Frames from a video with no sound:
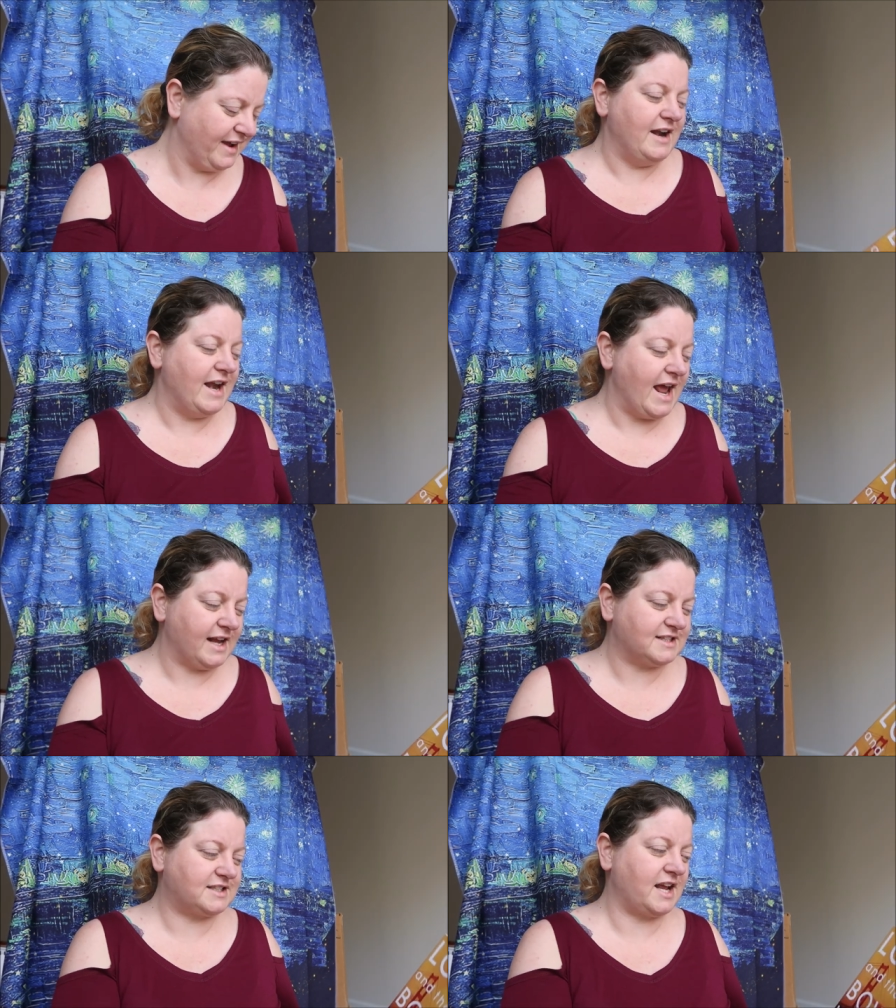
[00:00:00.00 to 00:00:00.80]

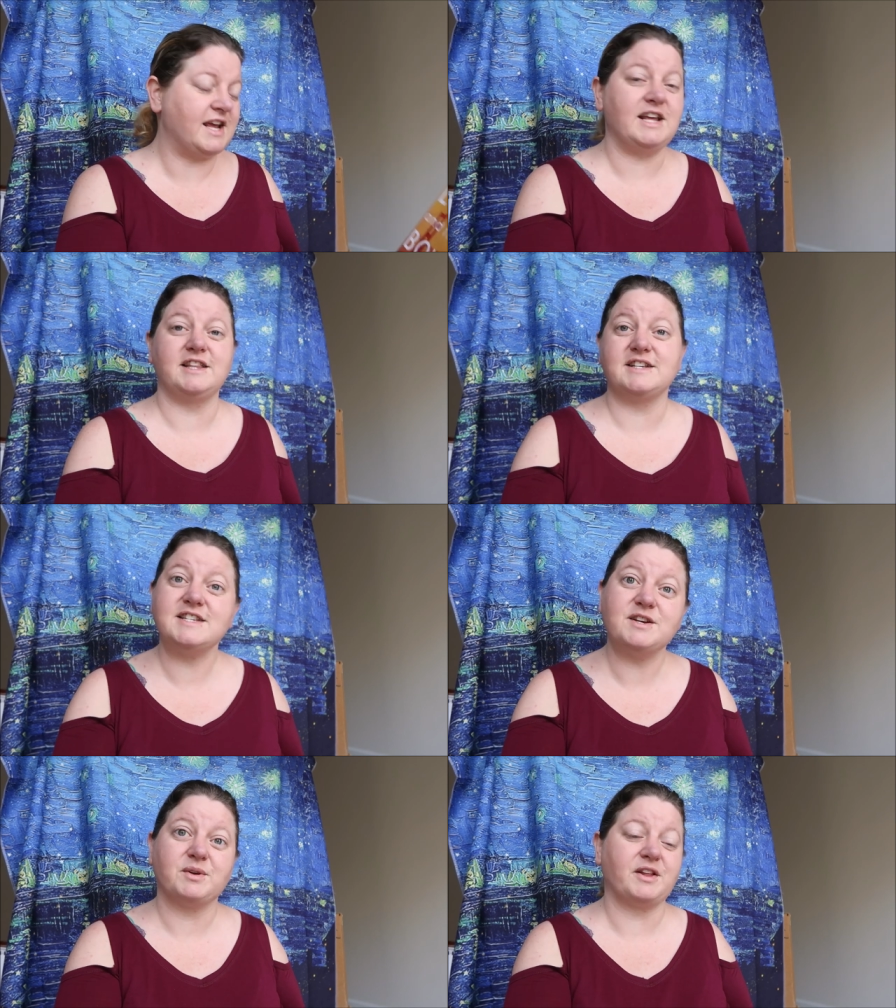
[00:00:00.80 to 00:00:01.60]
Next, in the
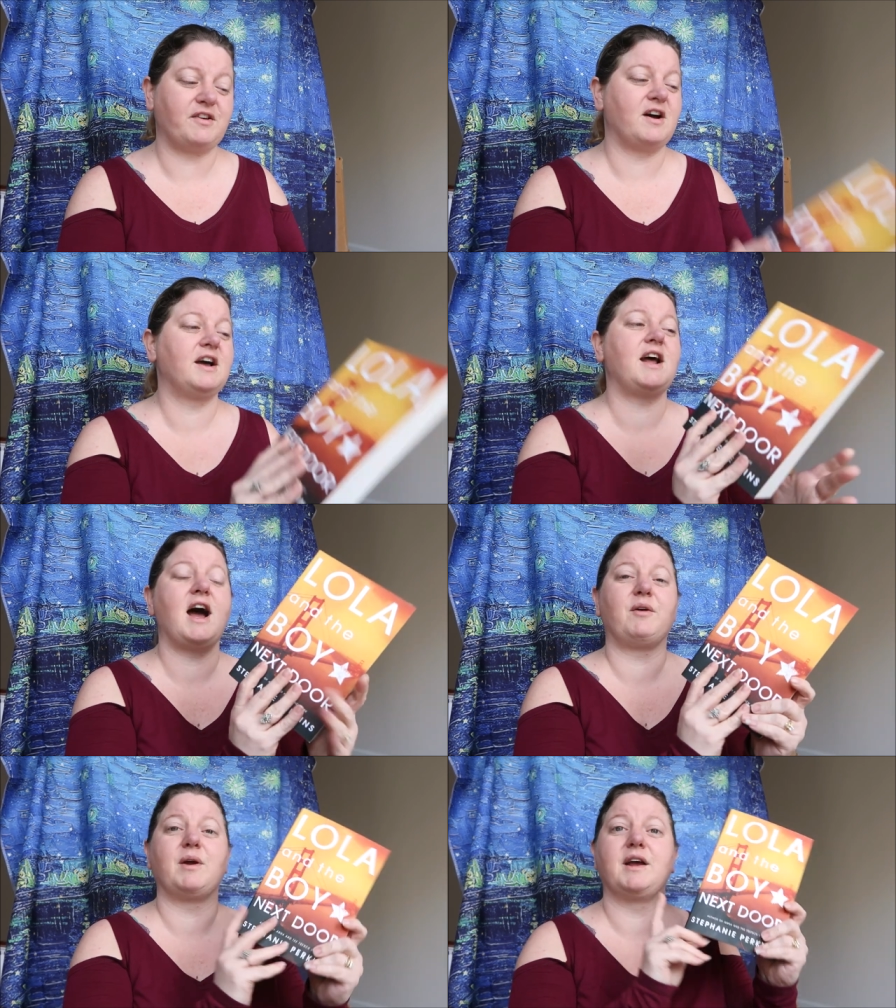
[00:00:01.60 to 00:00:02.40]
sequelathon,
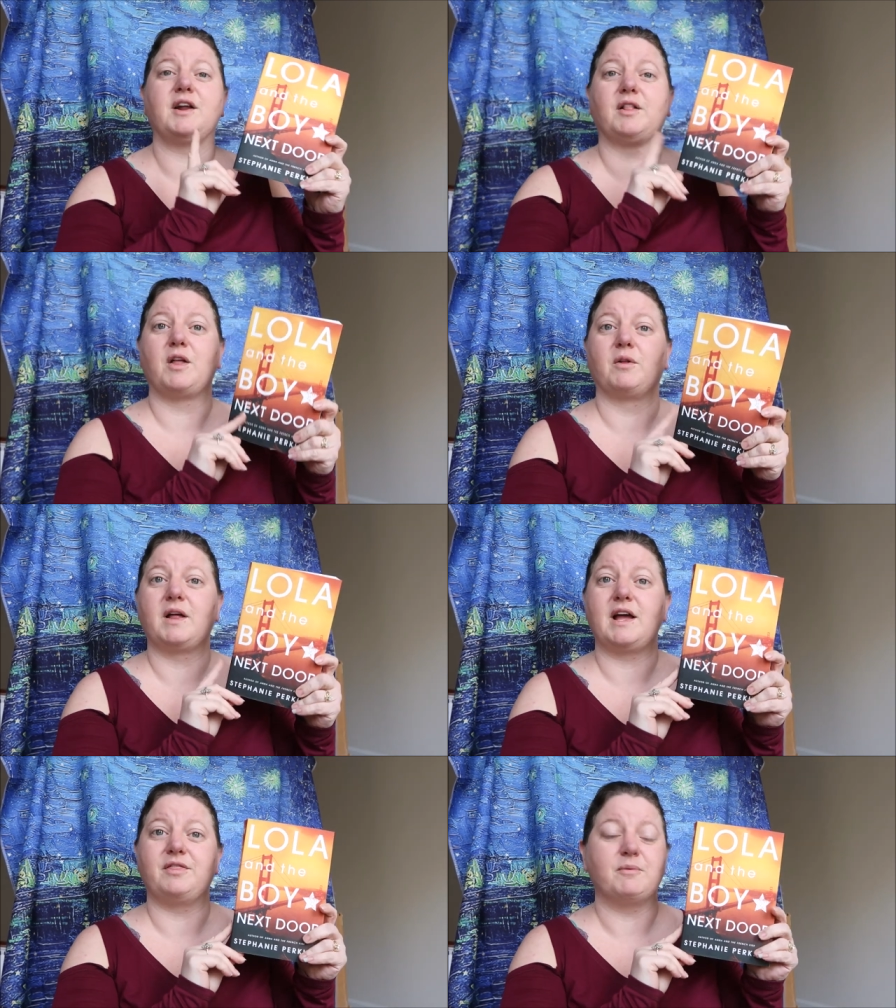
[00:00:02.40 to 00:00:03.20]
I read Lola
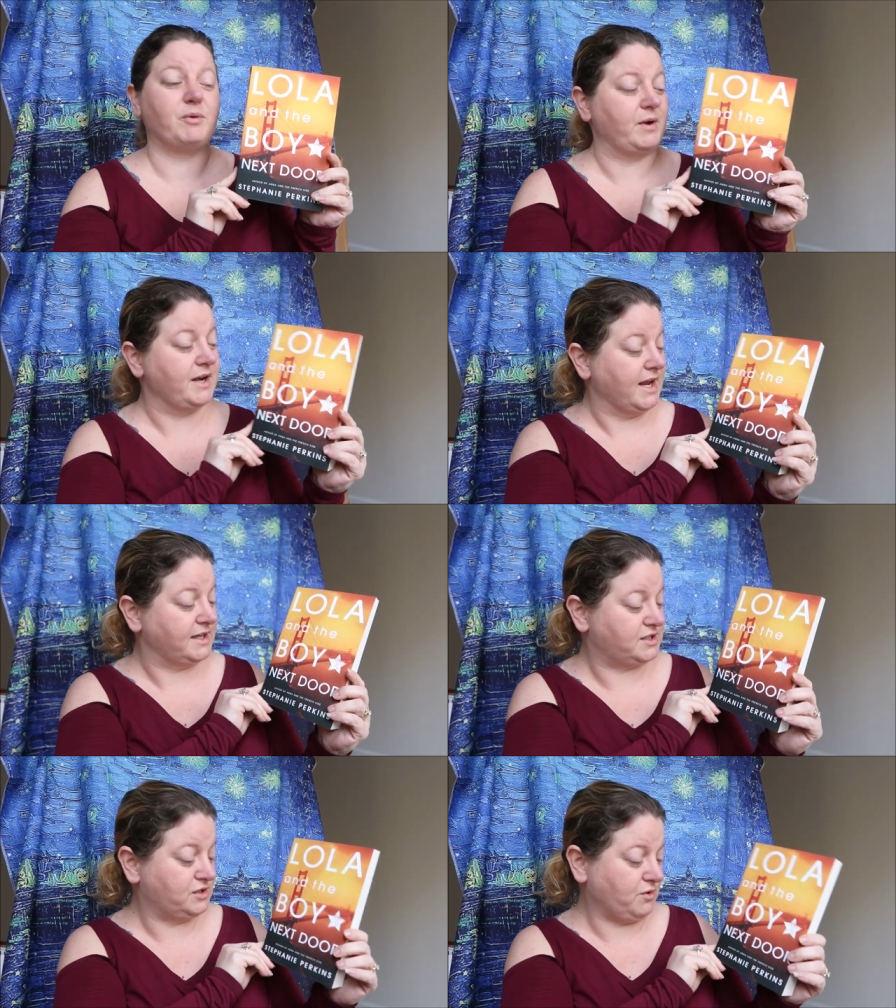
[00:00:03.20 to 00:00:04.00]
and the Boy
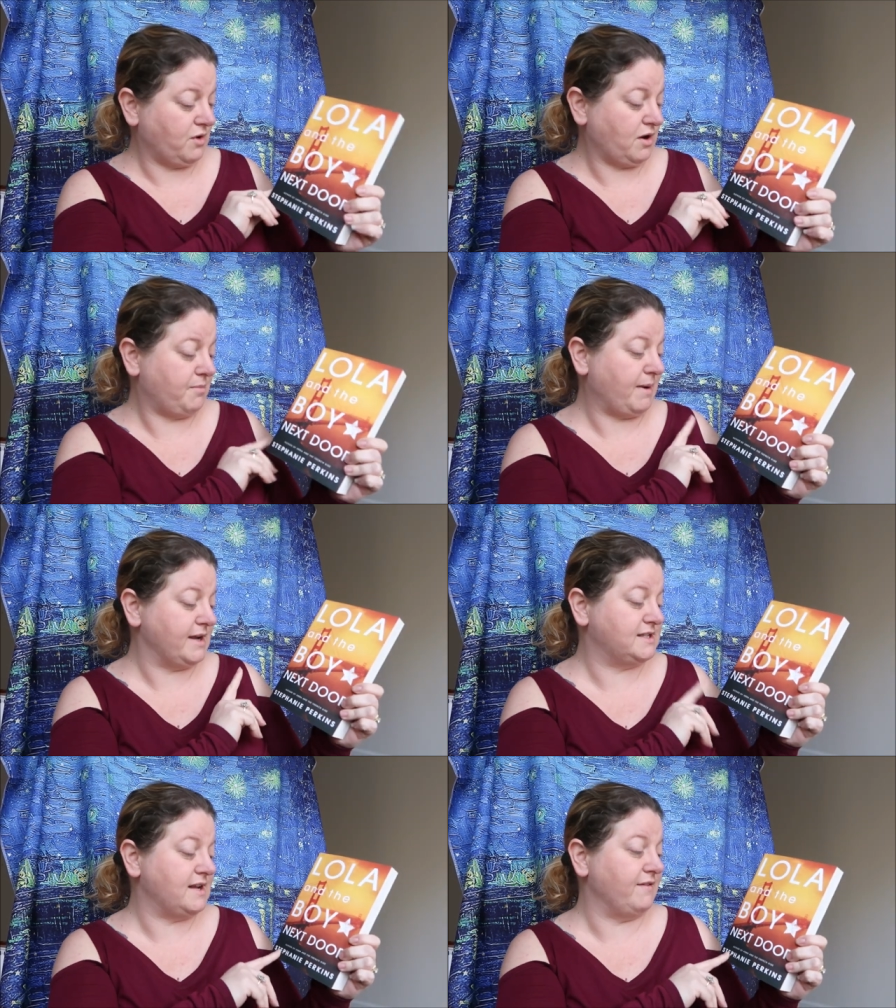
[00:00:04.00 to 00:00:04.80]
Next Door by
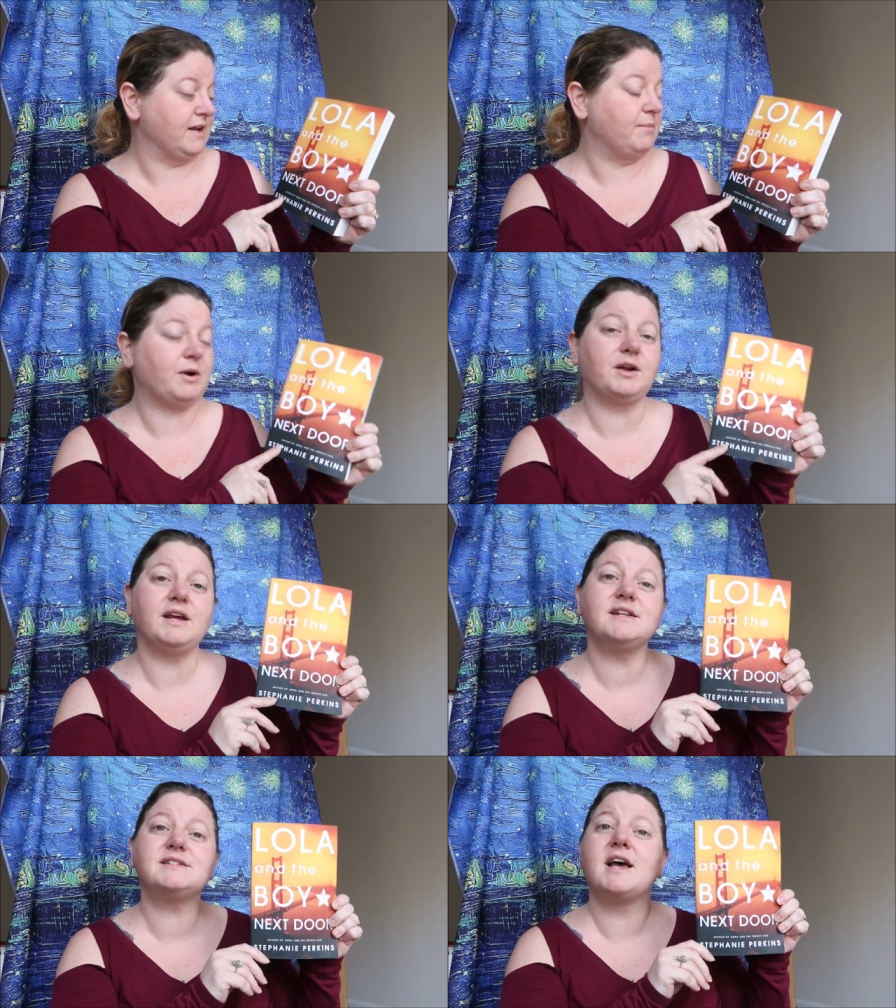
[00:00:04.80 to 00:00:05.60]
Stephanie
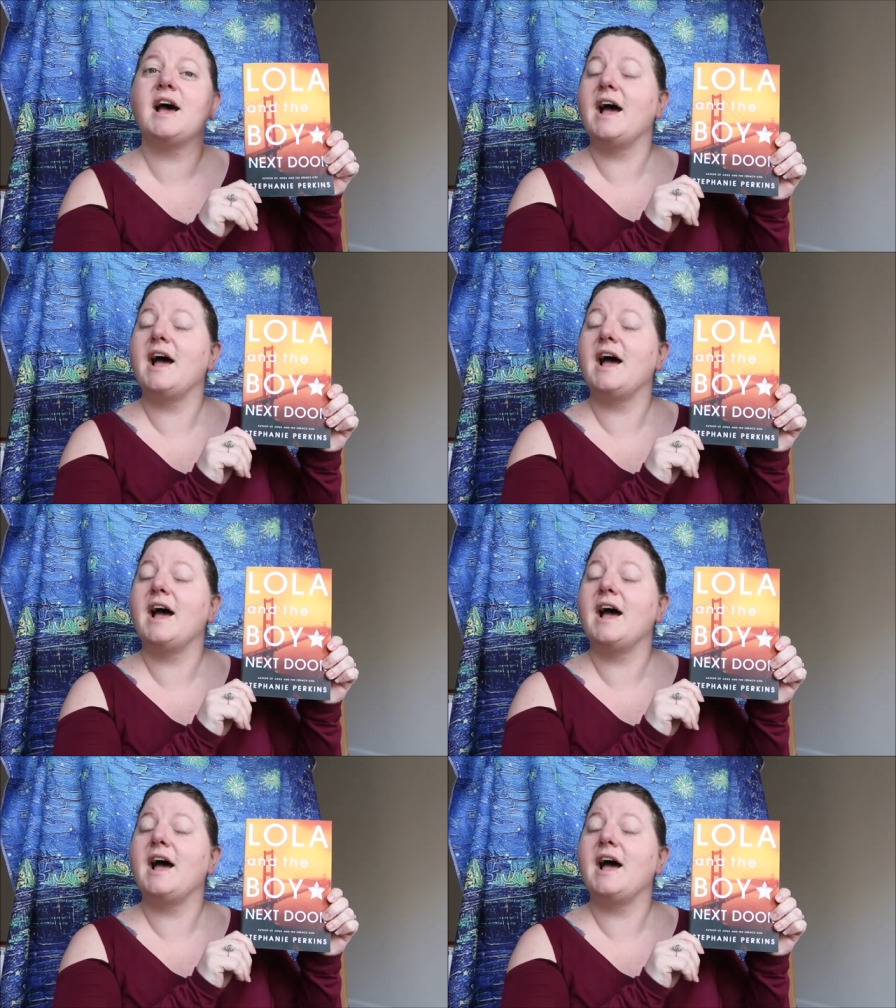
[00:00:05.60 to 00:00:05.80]
Perkins.